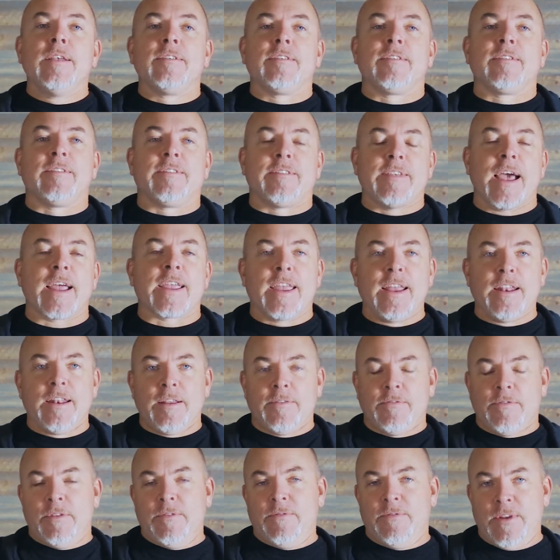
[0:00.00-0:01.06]

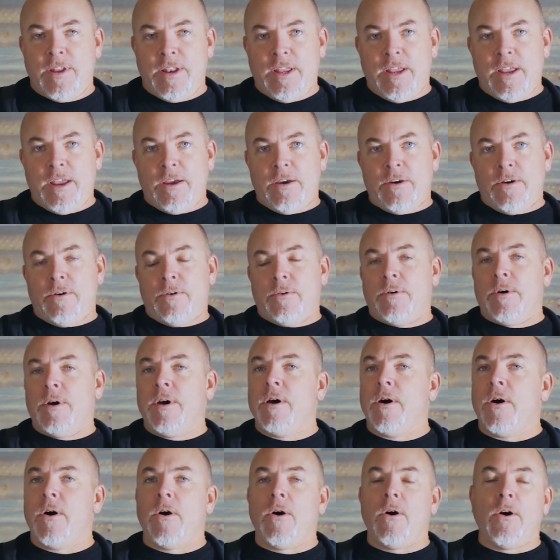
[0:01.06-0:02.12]
second of the
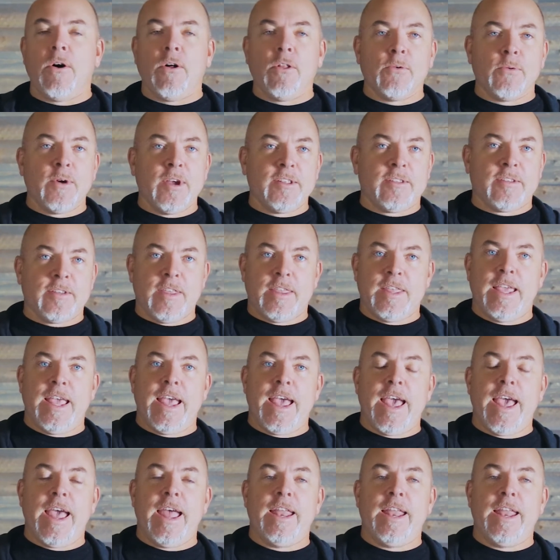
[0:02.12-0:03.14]
video all the way to the